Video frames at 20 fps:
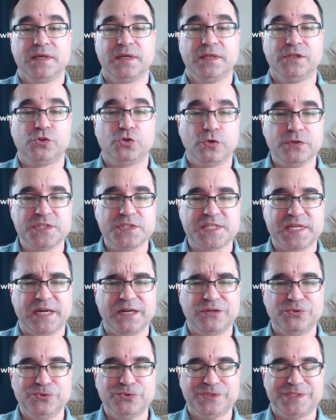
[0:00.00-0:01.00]
Turns
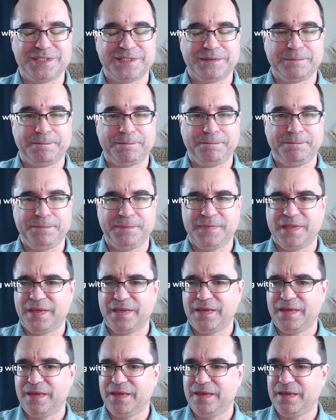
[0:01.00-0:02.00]
out,
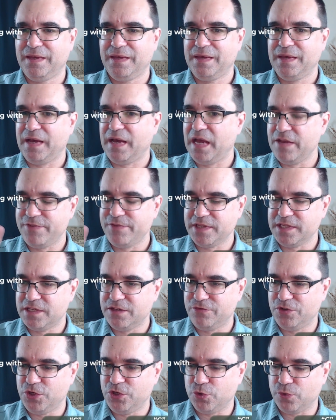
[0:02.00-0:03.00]
I haven't
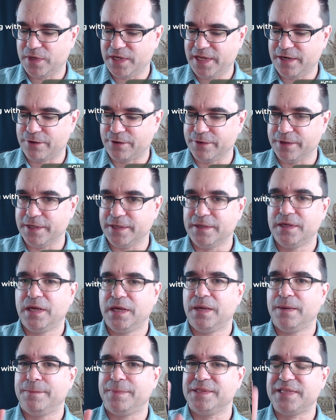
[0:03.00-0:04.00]
given you an area,
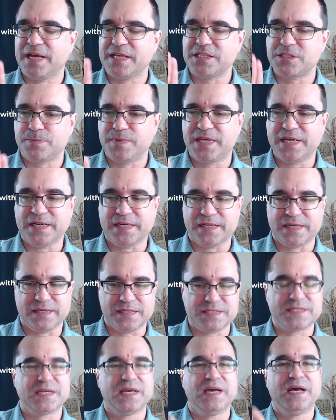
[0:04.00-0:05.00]
but that's
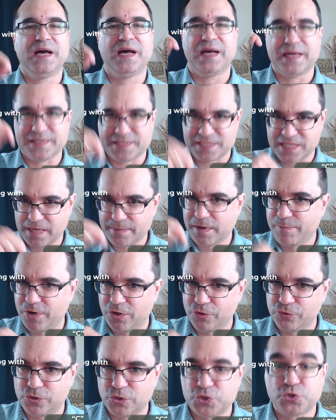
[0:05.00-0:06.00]
because, as I'm
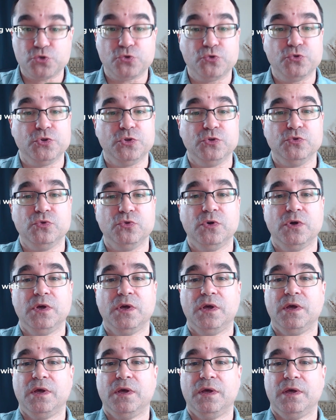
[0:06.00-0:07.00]
about to show you,
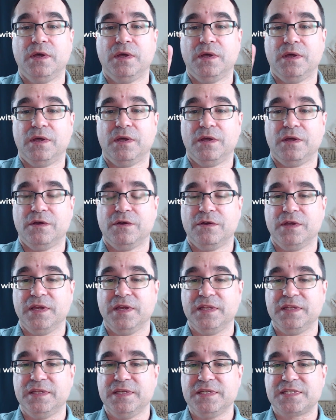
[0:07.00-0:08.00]

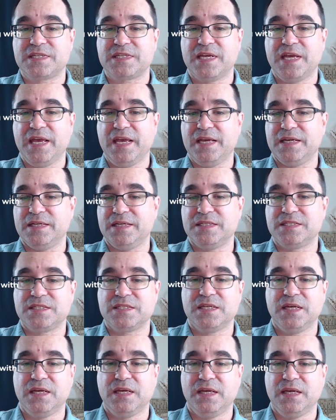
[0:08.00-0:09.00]
in this case,
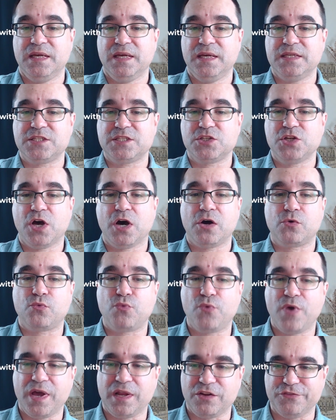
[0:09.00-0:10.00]
it's not
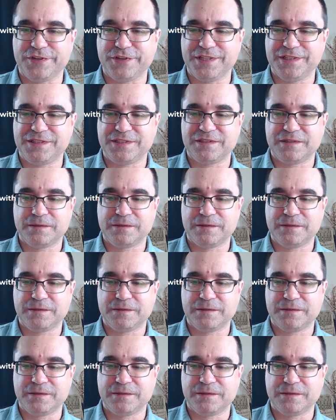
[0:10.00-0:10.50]
relevant.